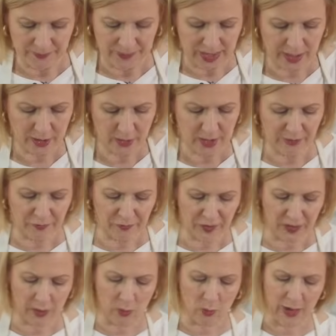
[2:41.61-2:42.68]
And you can
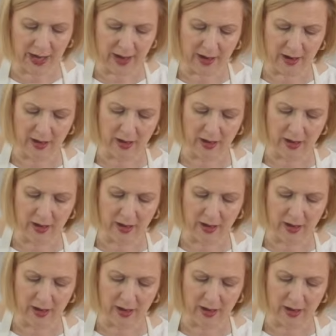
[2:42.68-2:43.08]
feel where